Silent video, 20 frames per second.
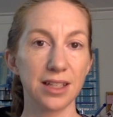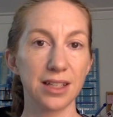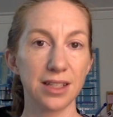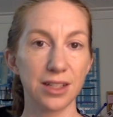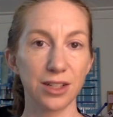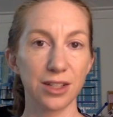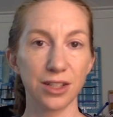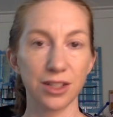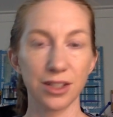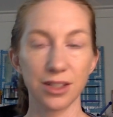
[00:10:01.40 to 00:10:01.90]

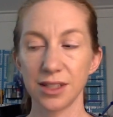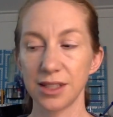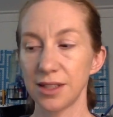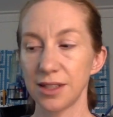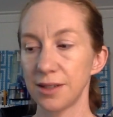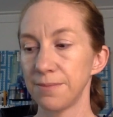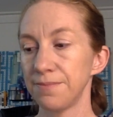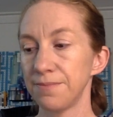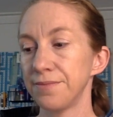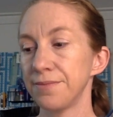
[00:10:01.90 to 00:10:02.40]

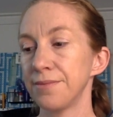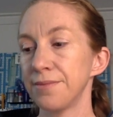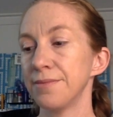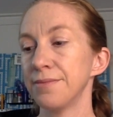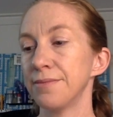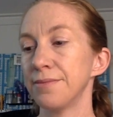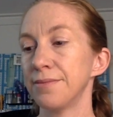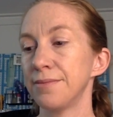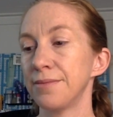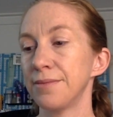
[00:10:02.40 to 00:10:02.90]
skirts.
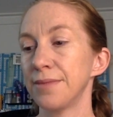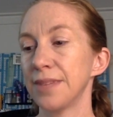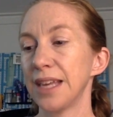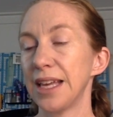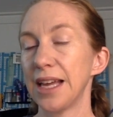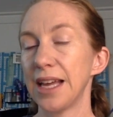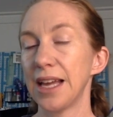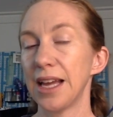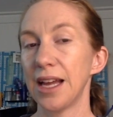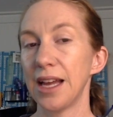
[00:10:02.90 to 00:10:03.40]

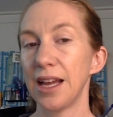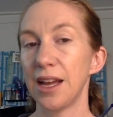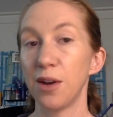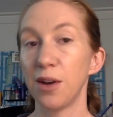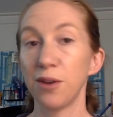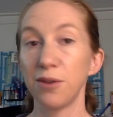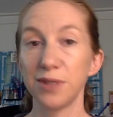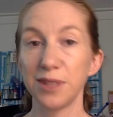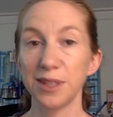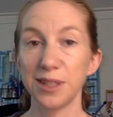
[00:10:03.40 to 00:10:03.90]

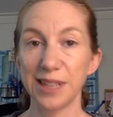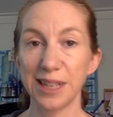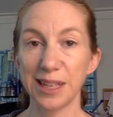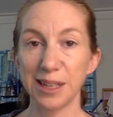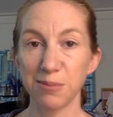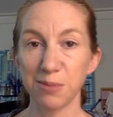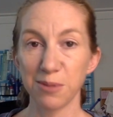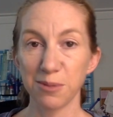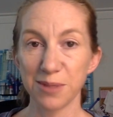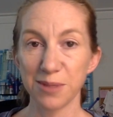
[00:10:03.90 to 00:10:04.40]
Hopefully you take a
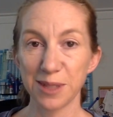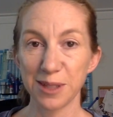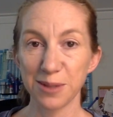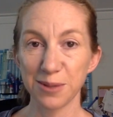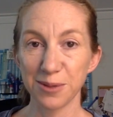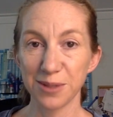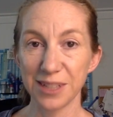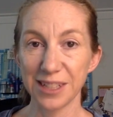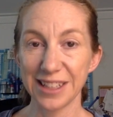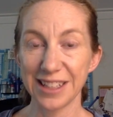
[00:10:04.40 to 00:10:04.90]
moment to
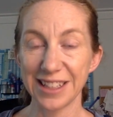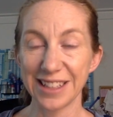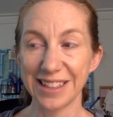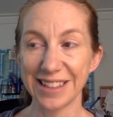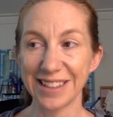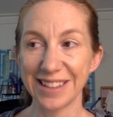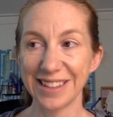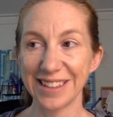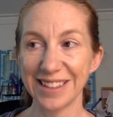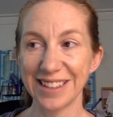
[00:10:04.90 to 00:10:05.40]
read
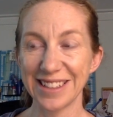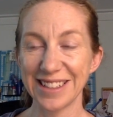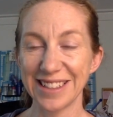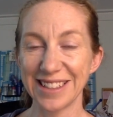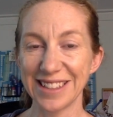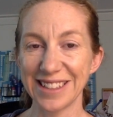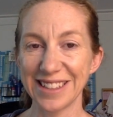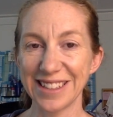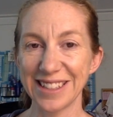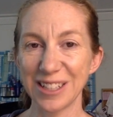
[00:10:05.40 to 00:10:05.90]
the
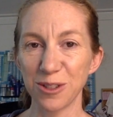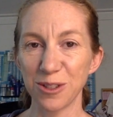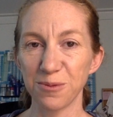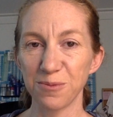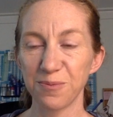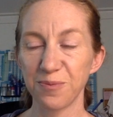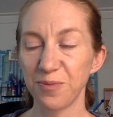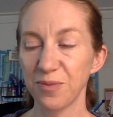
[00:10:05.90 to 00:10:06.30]
listings too.